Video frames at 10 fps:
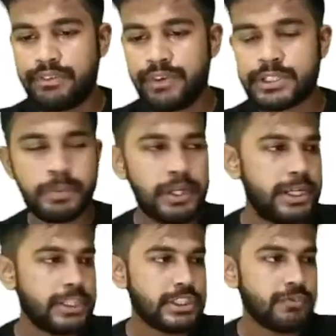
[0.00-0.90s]
first
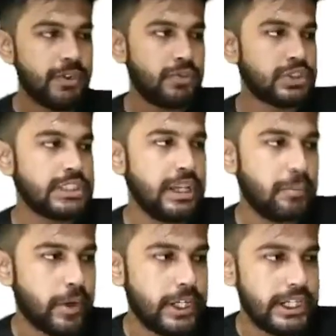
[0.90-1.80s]
politician, we would see a
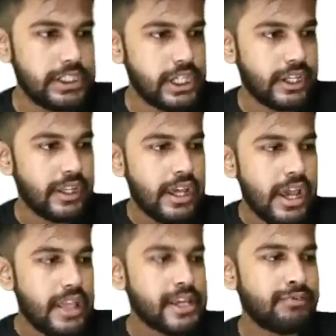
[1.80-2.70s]
politician,
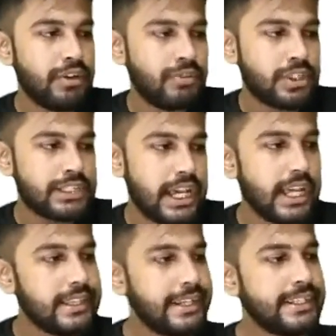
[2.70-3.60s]
then we would
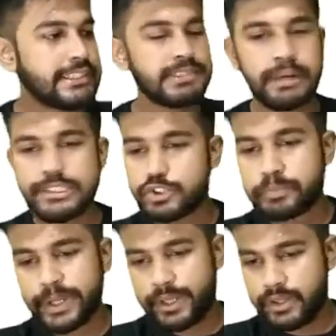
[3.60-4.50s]
say that this is my
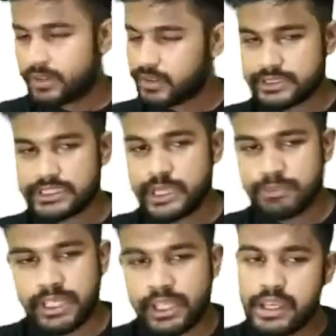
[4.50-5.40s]
superhero.
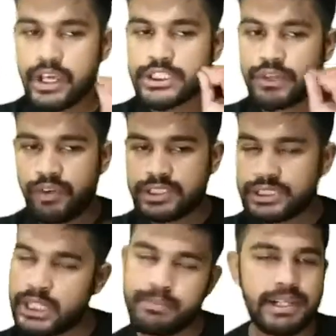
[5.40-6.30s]
Same thing. So
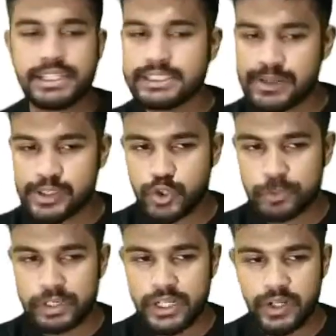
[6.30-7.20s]
first element is our
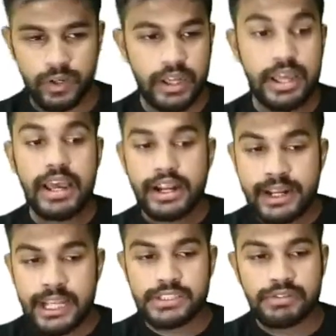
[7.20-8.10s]
superhero.
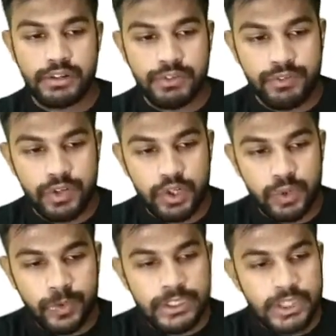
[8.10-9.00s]
Next, what we would
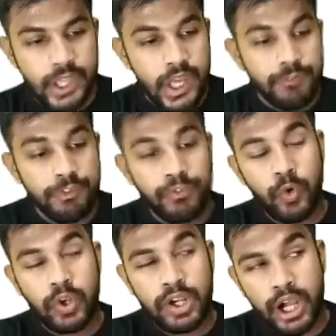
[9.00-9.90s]
do is we
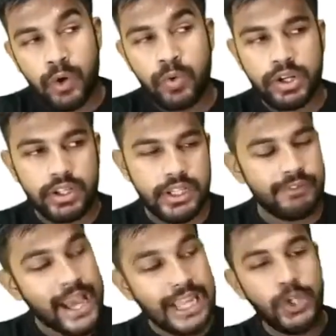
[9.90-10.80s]
would count the
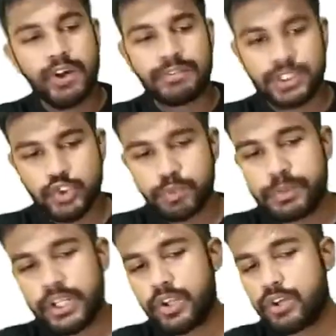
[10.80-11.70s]
value of the
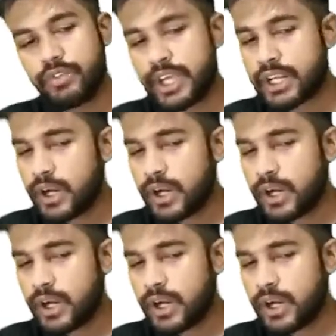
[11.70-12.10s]
superhero. We are